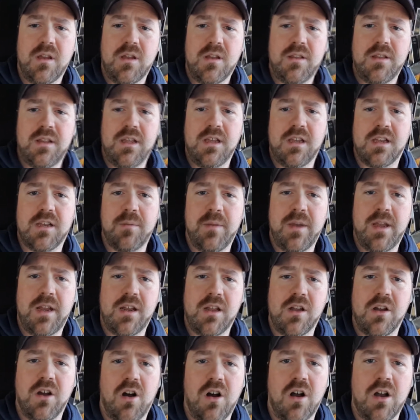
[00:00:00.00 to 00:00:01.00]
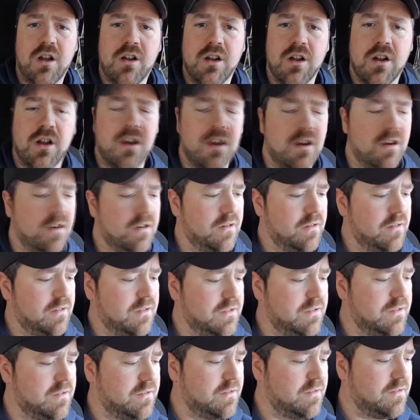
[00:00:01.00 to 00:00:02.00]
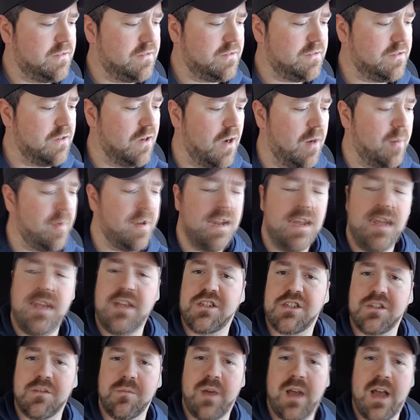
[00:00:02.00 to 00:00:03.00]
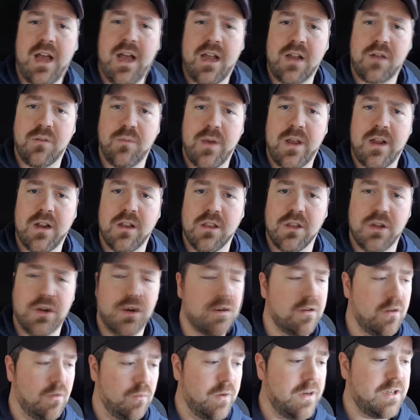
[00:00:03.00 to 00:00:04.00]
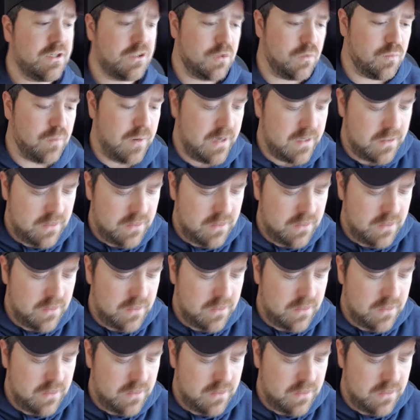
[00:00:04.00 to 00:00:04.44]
The Command & Conquer Domination Pack Red Alert, original Red